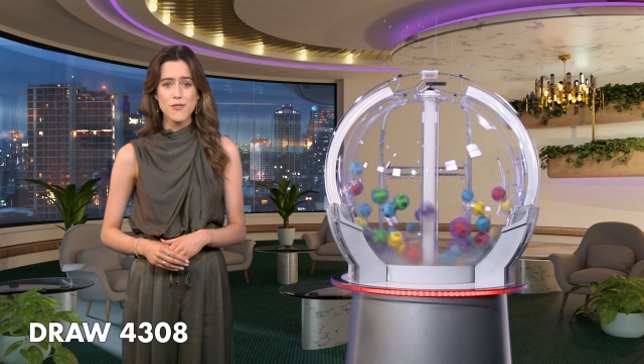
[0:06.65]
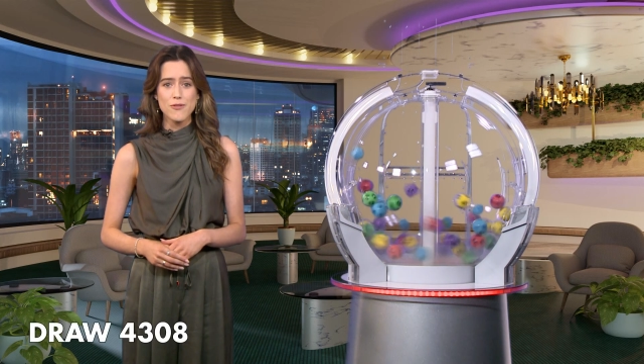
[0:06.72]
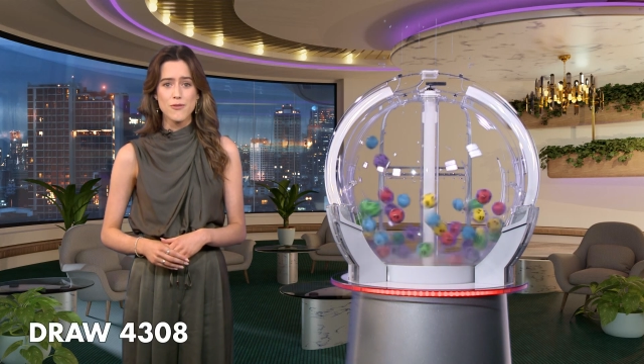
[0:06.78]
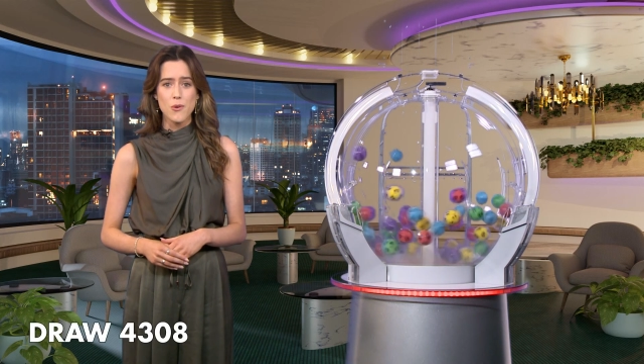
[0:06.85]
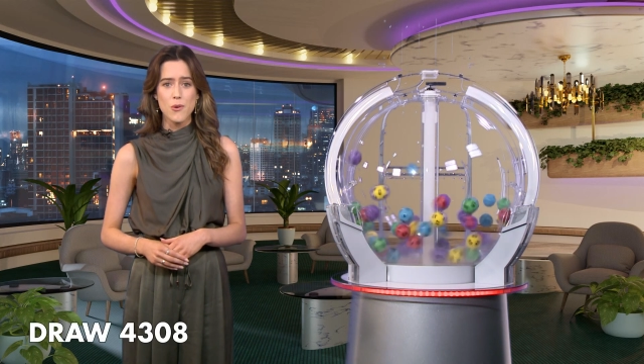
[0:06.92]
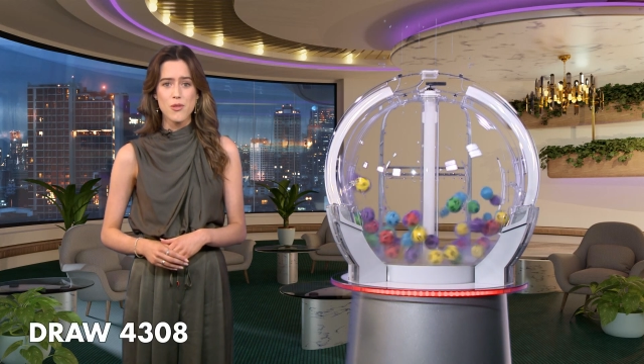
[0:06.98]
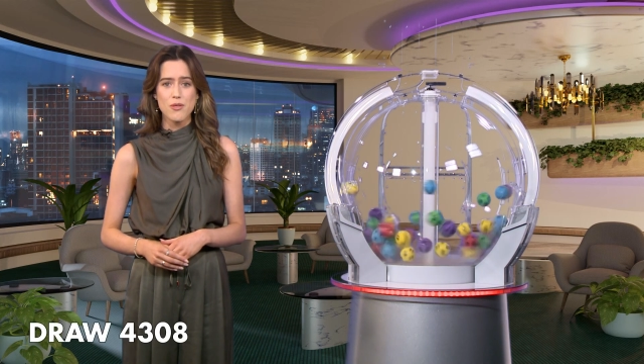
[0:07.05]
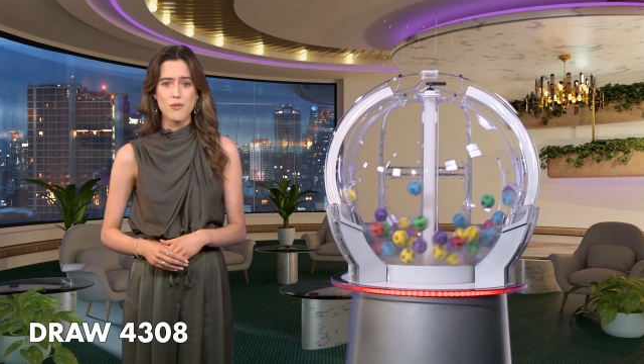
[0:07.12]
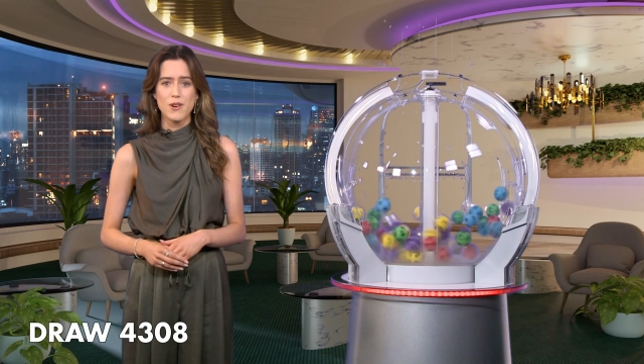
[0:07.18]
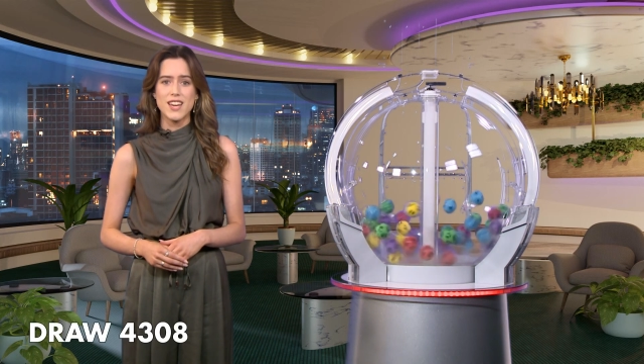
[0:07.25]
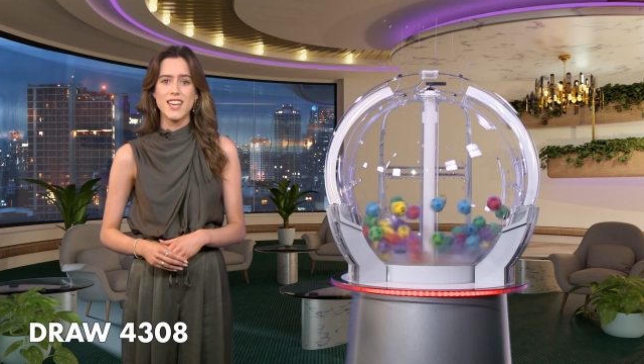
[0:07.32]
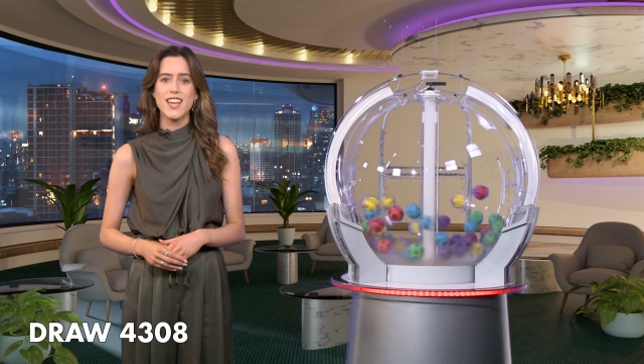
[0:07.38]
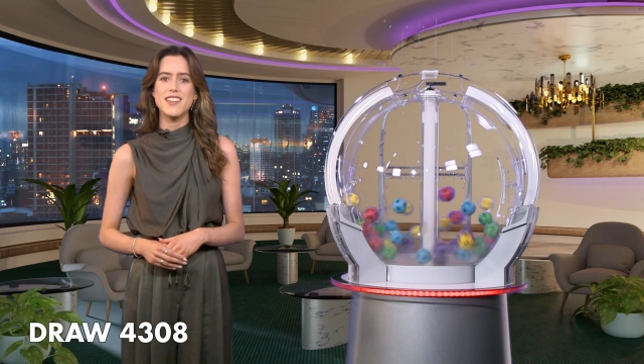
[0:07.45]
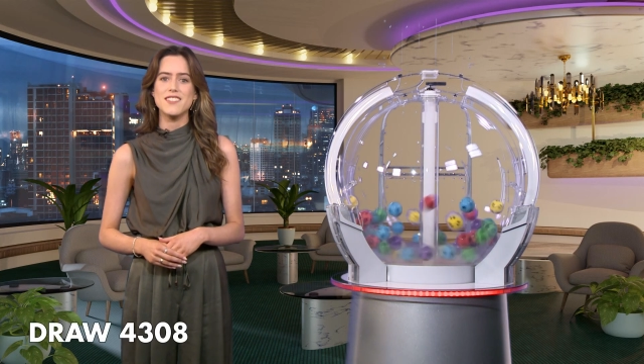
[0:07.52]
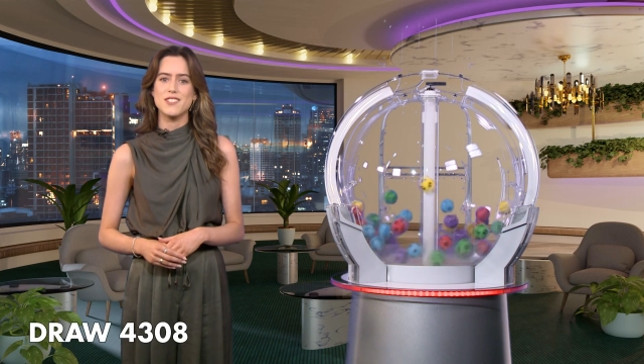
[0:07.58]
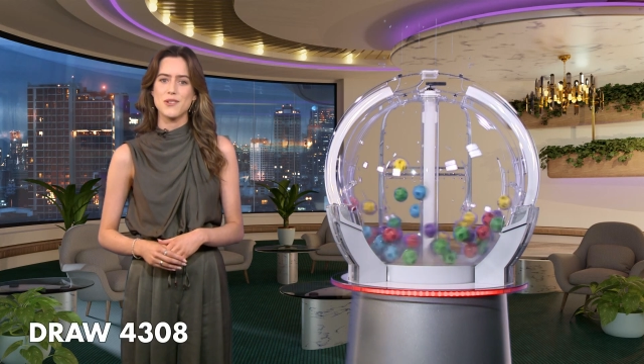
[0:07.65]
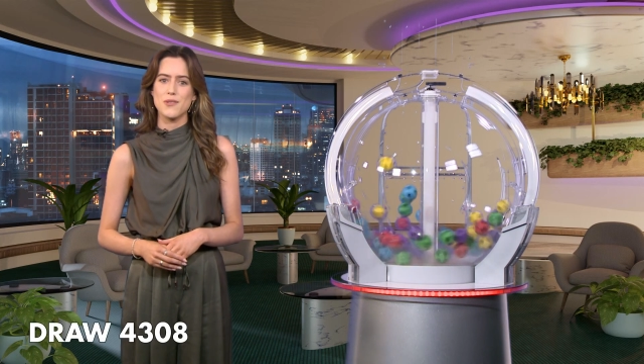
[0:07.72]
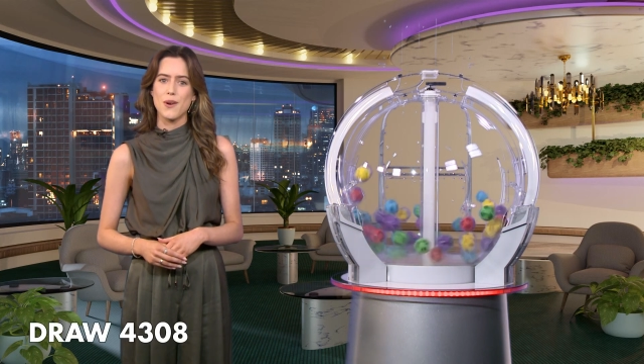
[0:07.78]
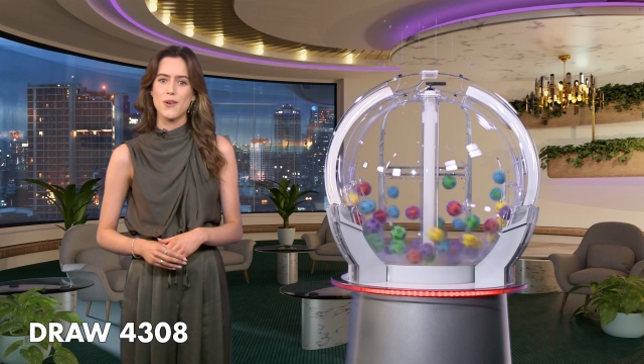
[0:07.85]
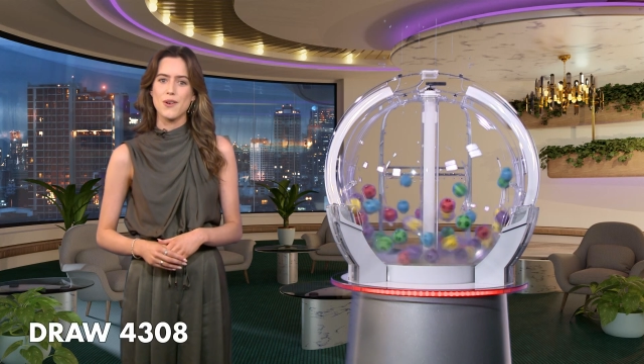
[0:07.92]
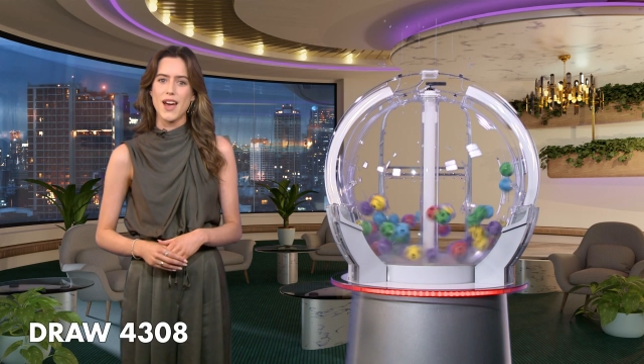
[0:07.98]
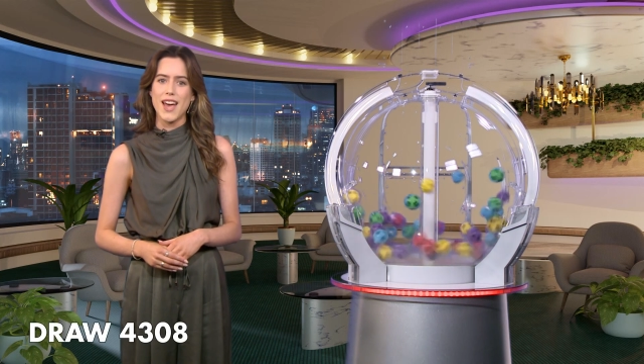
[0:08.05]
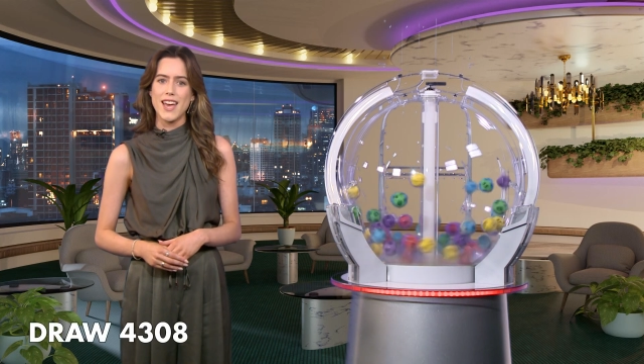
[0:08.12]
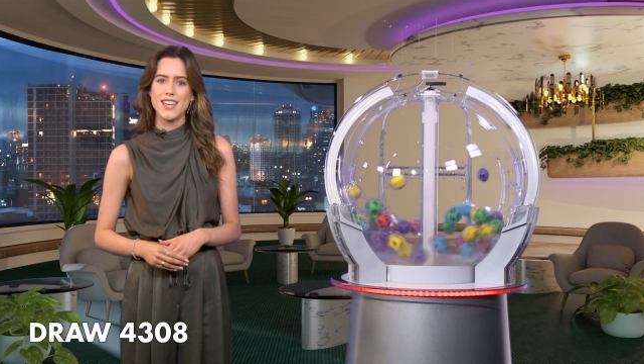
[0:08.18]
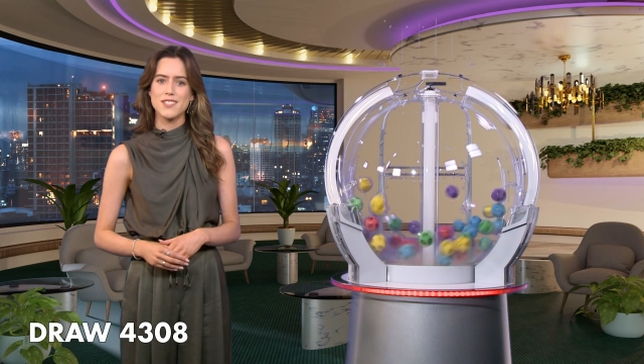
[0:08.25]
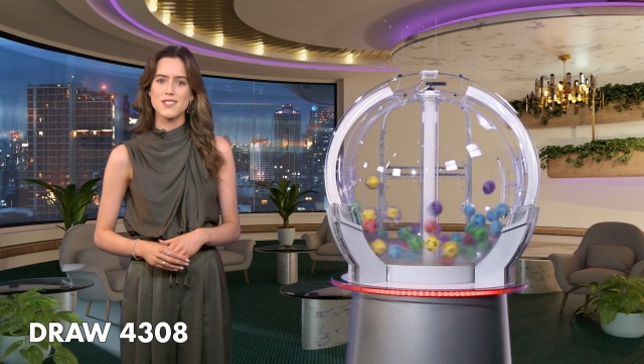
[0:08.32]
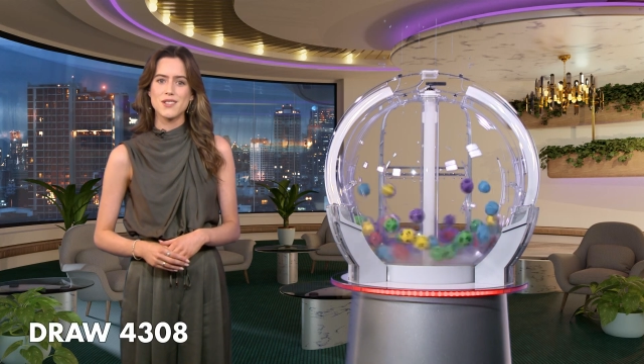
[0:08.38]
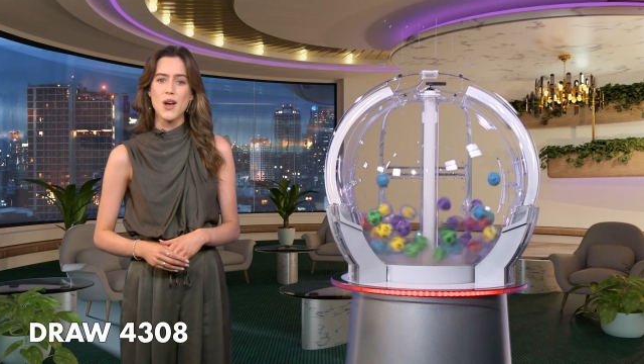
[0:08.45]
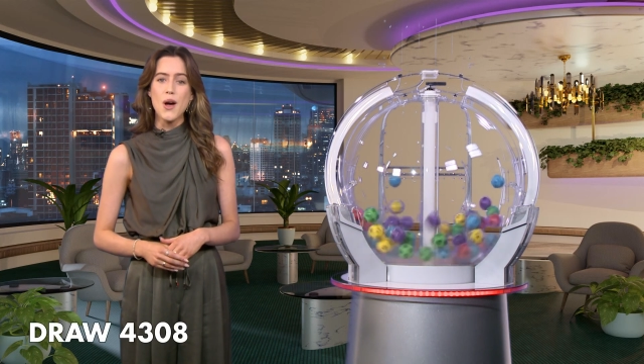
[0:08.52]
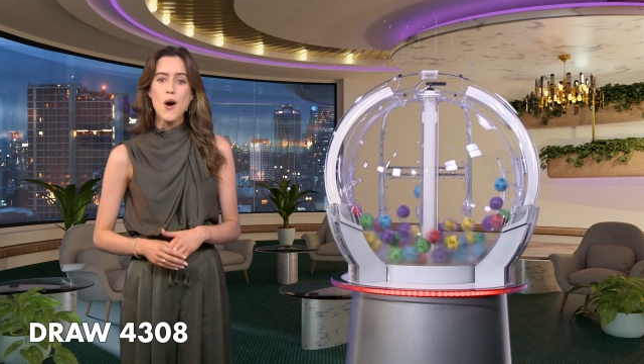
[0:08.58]

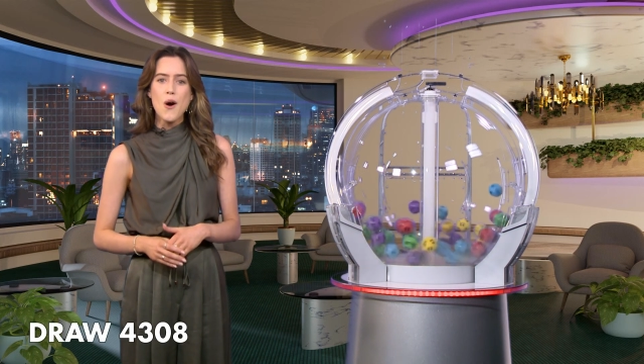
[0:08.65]
4308.